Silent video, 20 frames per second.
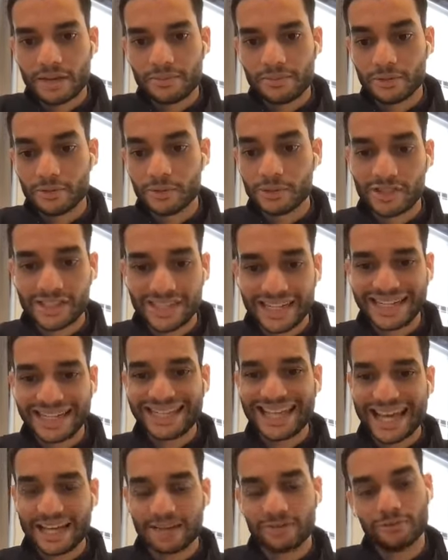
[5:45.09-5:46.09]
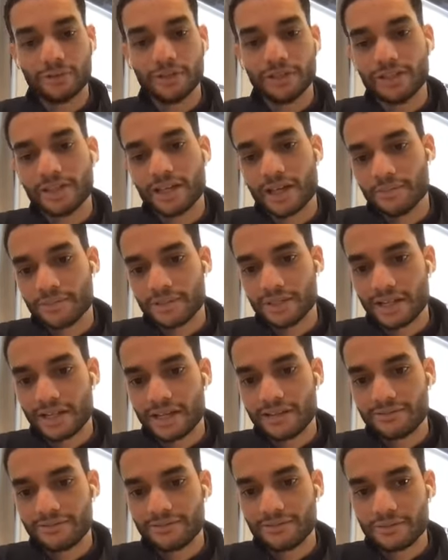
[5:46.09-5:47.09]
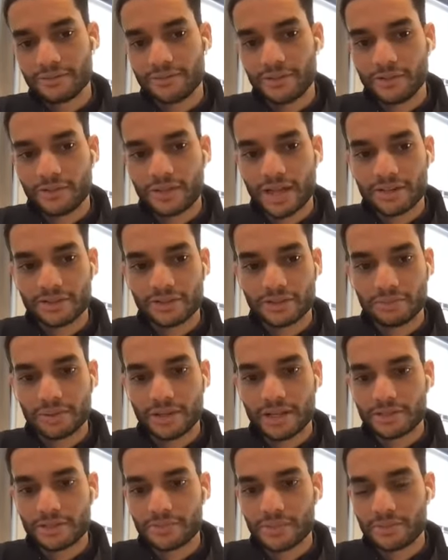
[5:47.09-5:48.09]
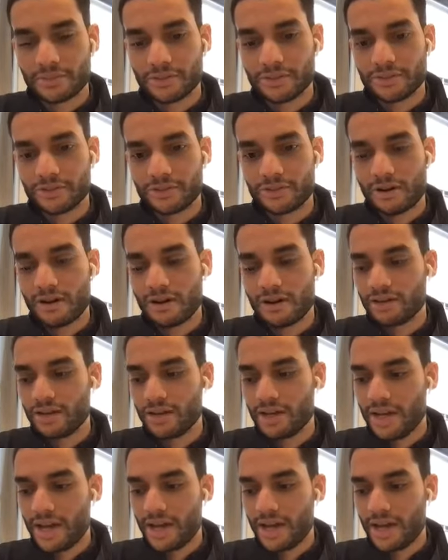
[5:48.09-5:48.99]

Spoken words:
So we're seeing that really come to life with 2,000 plus members strong.